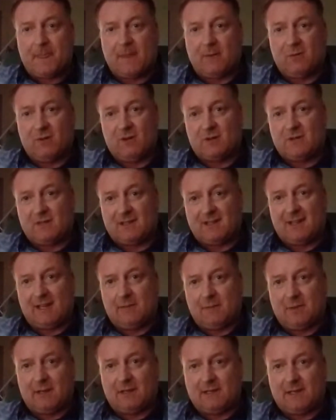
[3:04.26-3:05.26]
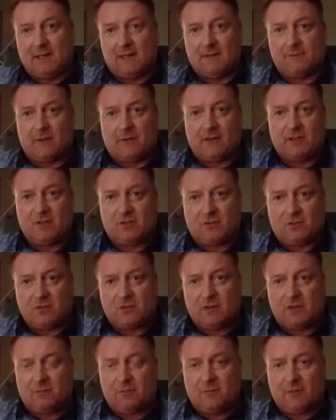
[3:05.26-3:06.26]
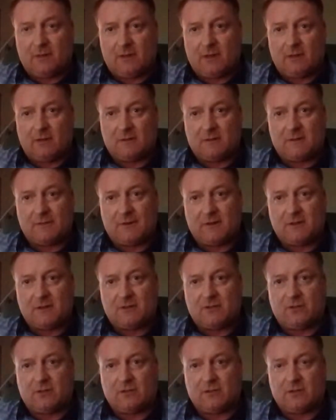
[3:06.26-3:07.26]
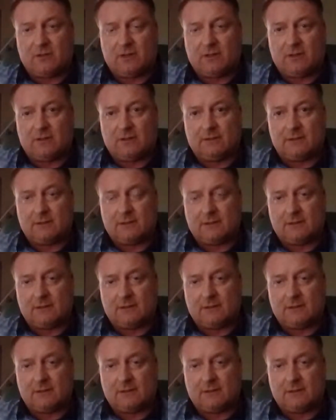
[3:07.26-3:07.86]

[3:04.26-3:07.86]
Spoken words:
Whereas the CBT is very structured, but it's very structured, and